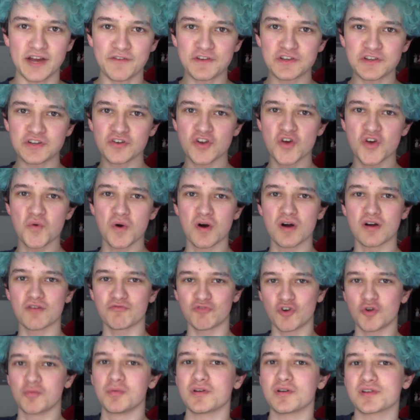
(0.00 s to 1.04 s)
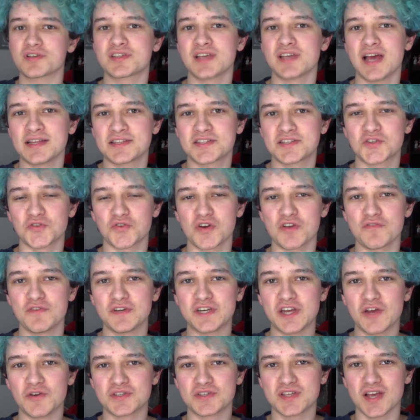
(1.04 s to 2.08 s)
Now, if you don't know what Roblox sad story
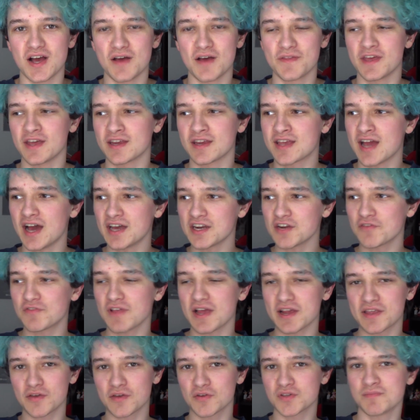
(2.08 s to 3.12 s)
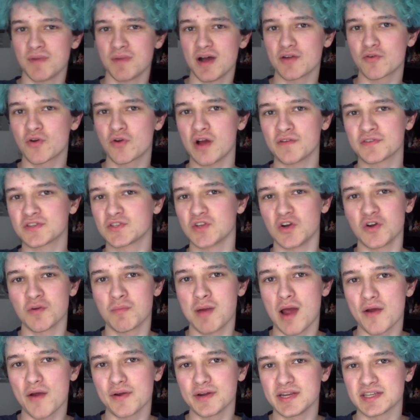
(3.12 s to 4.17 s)
videos are, they're kind of like those Minecraft song
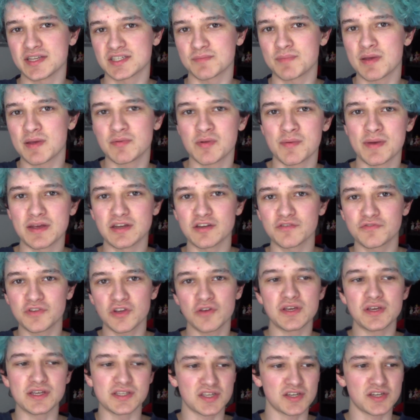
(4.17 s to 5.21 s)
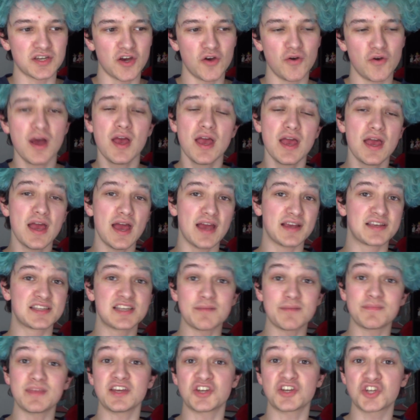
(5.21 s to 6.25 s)
parodies that people made a few years ago,
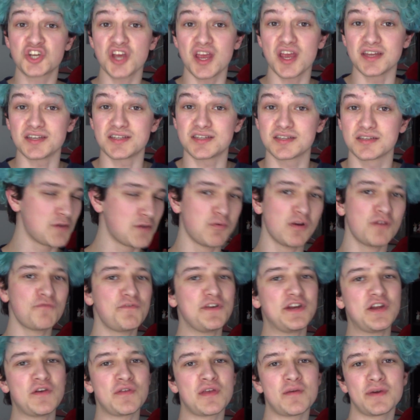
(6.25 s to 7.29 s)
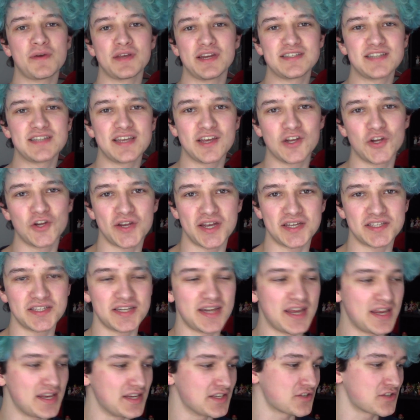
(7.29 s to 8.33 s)
except they're shit. And one video that we're gonna take a look at
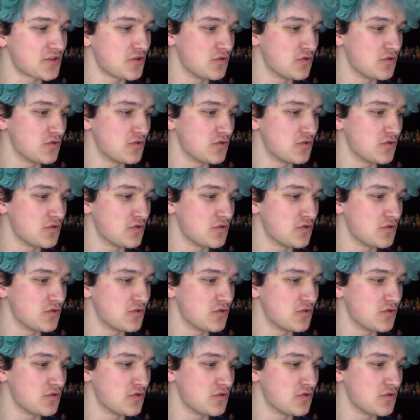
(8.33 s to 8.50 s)
today is